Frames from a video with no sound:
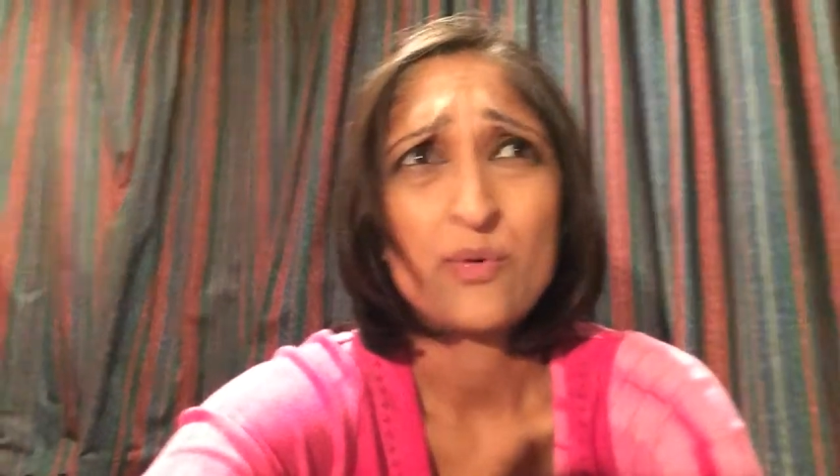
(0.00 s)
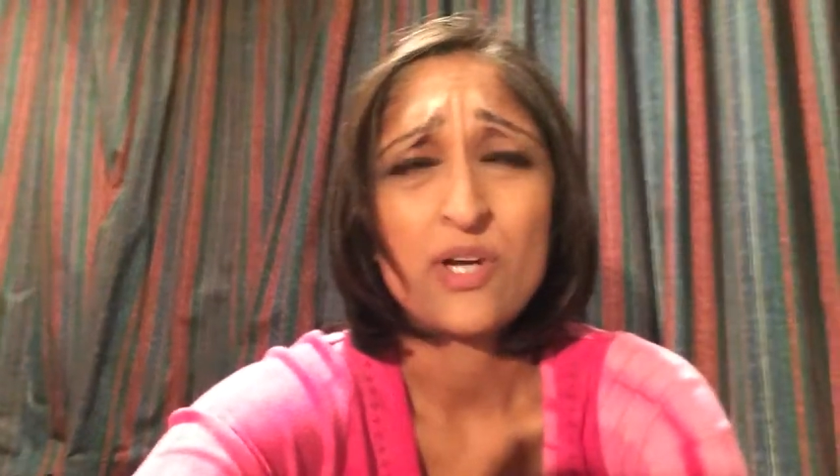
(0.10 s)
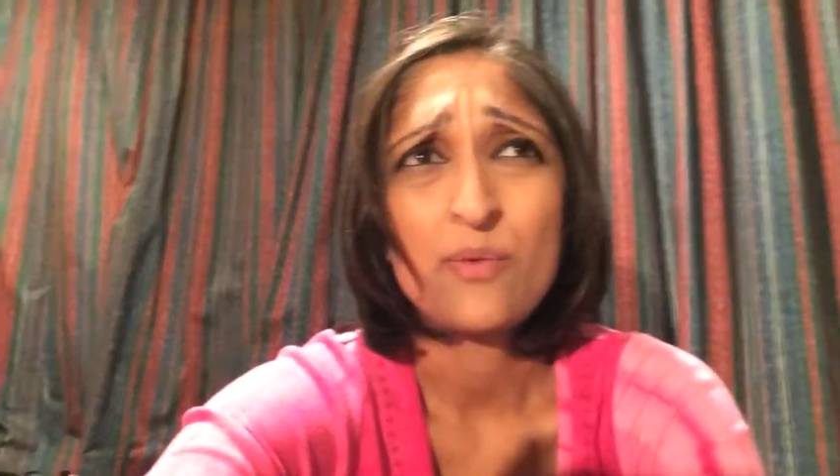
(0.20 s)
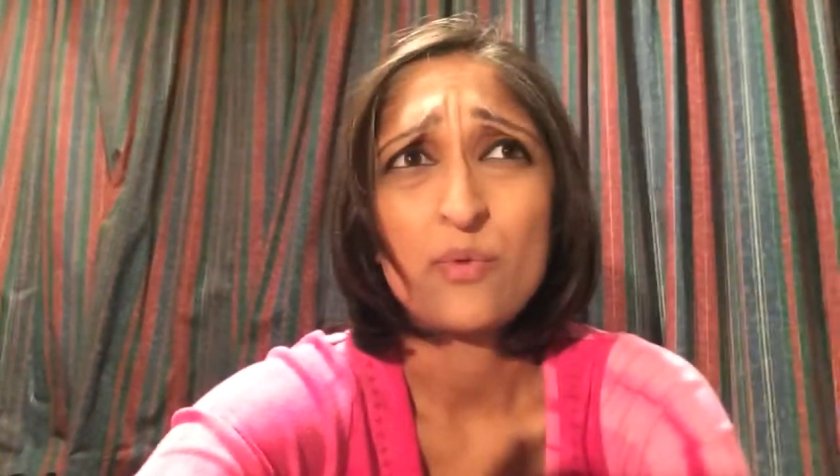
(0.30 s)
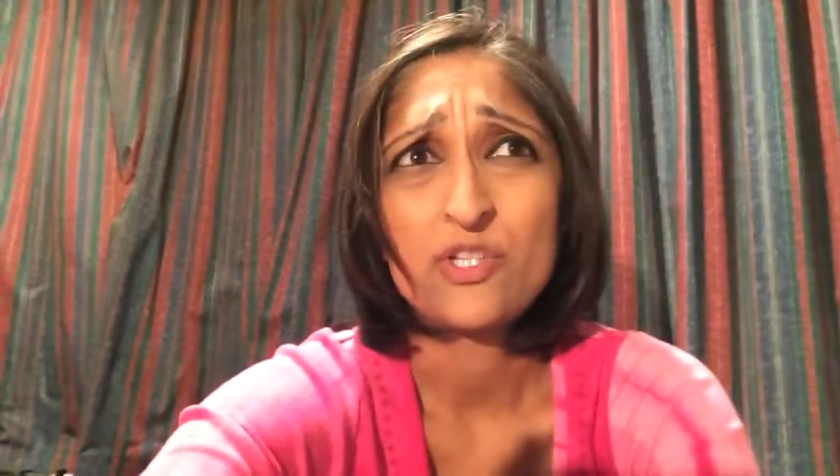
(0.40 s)
would
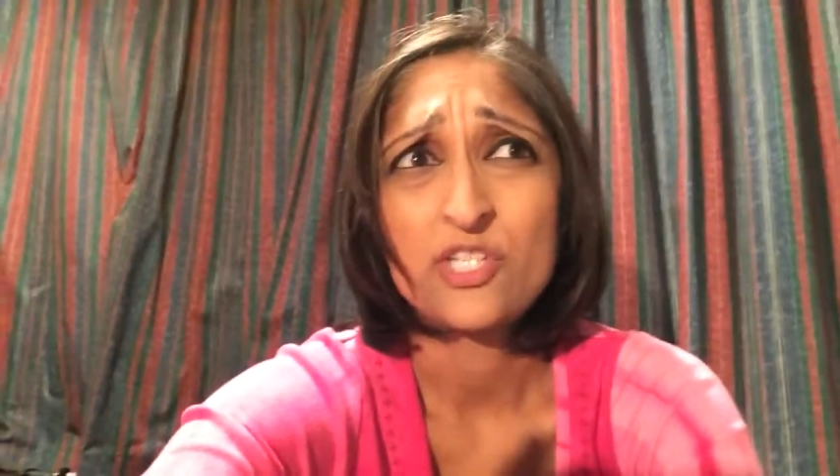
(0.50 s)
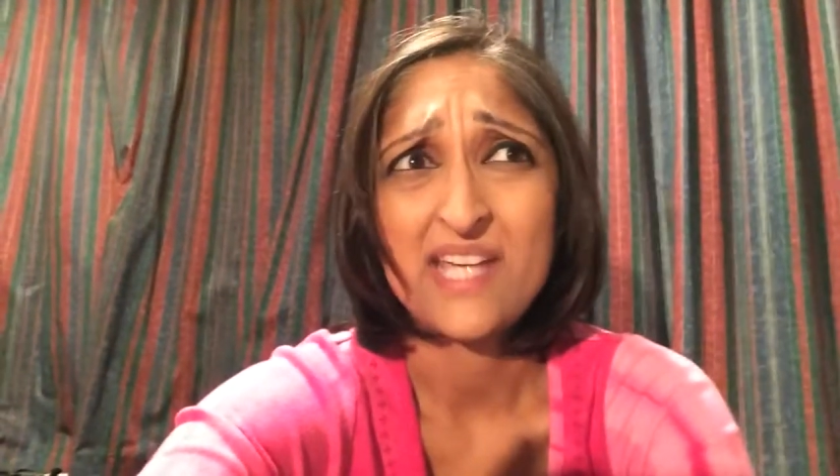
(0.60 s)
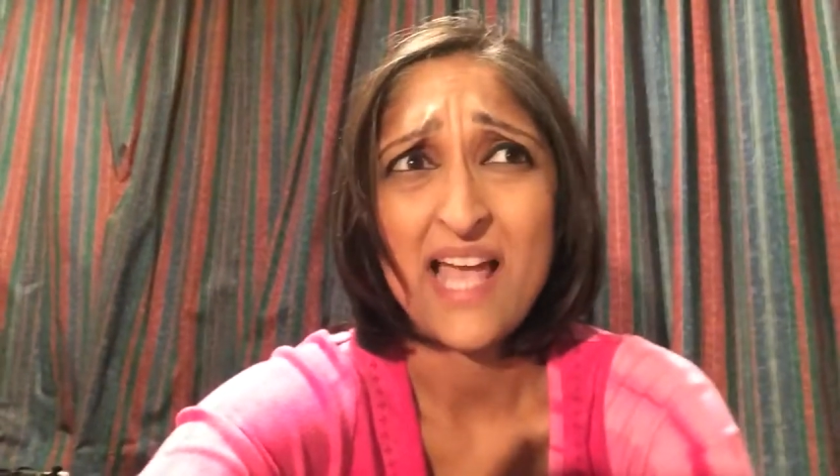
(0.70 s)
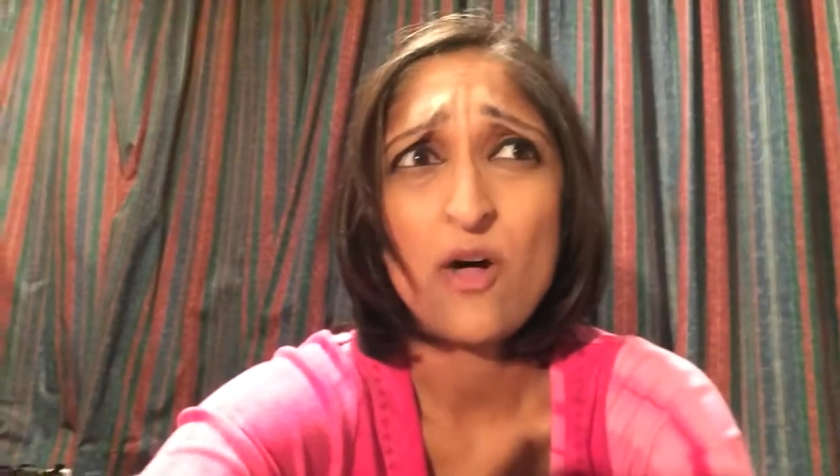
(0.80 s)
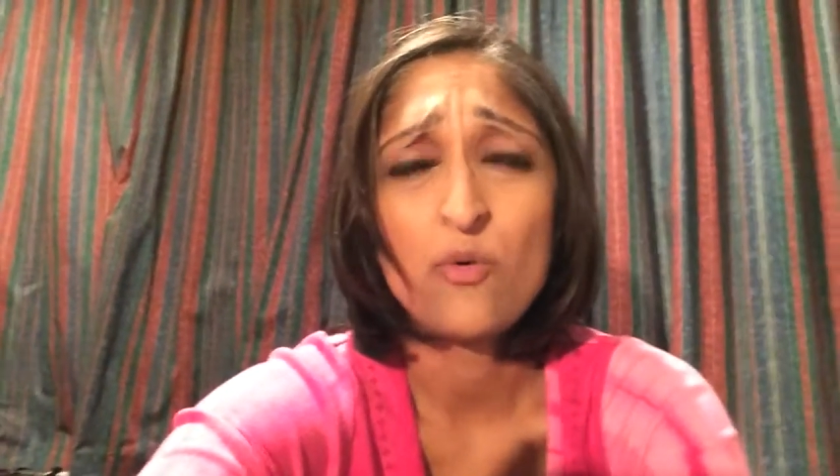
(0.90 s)
I want to
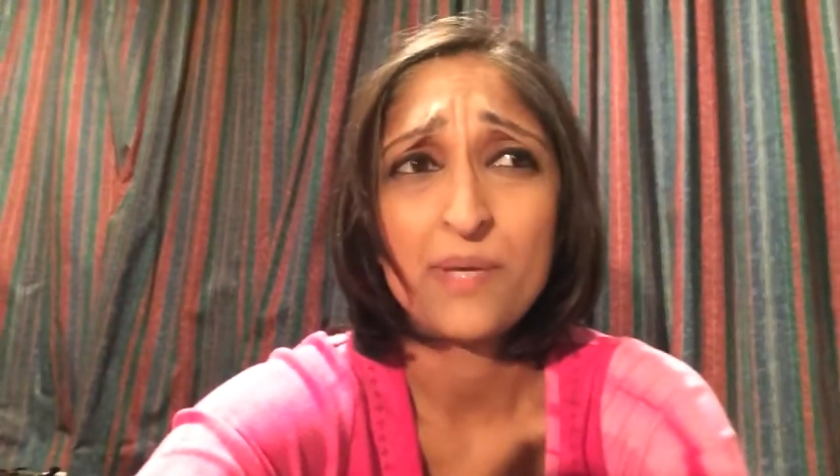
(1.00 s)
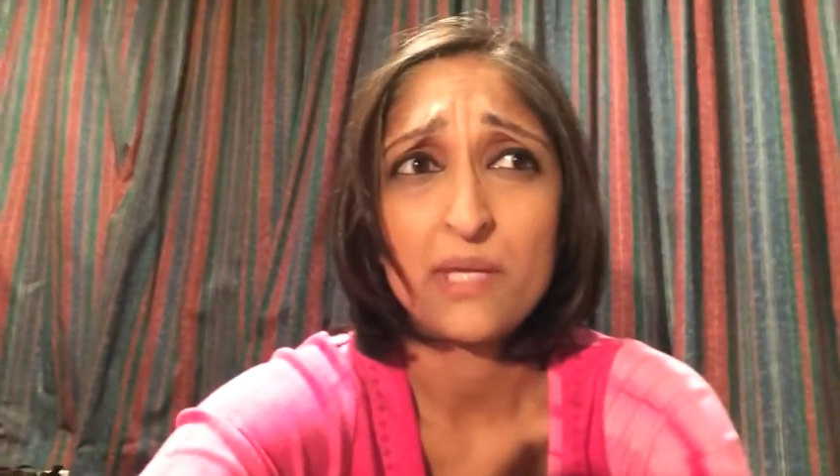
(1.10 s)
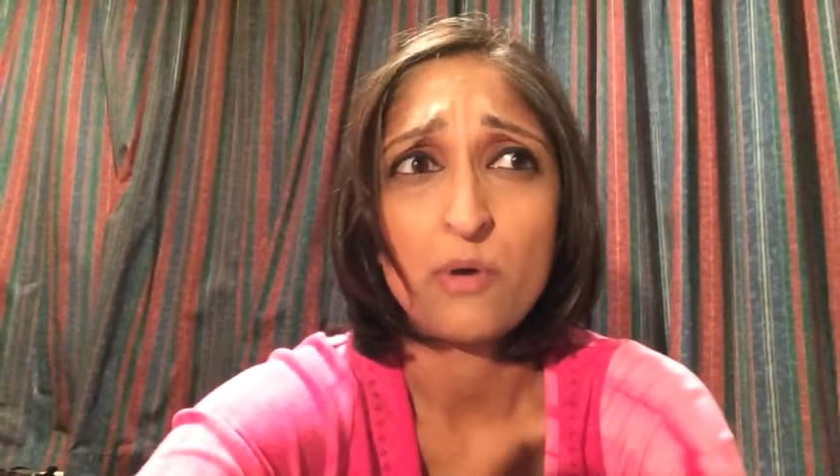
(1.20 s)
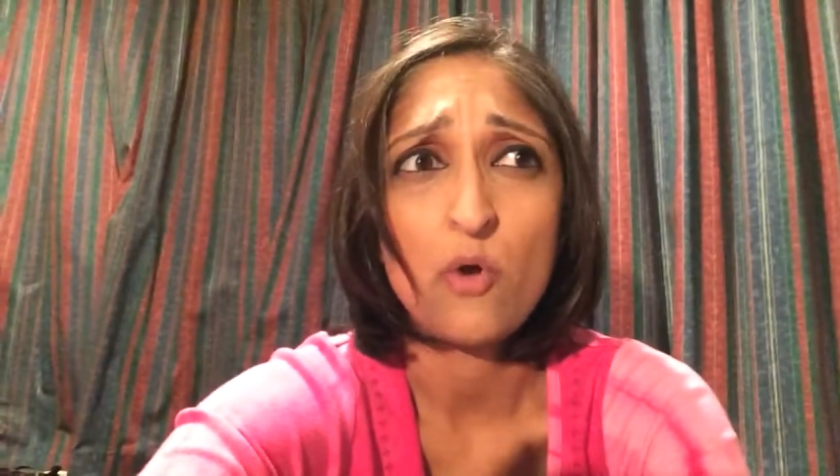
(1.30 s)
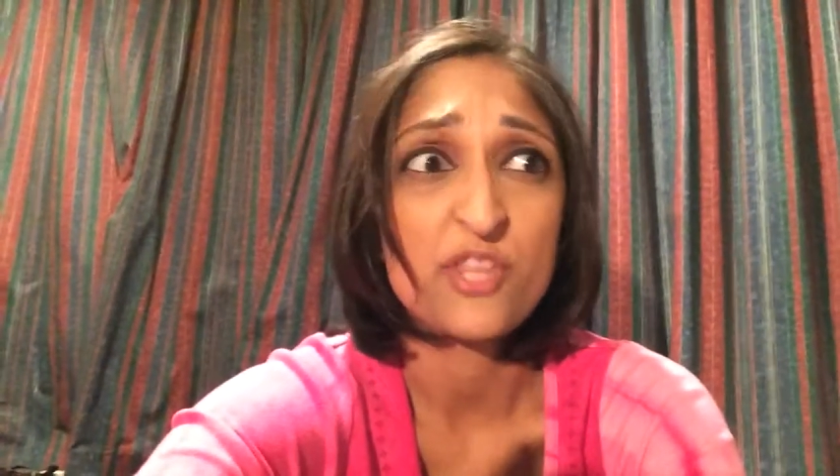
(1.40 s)
tell people,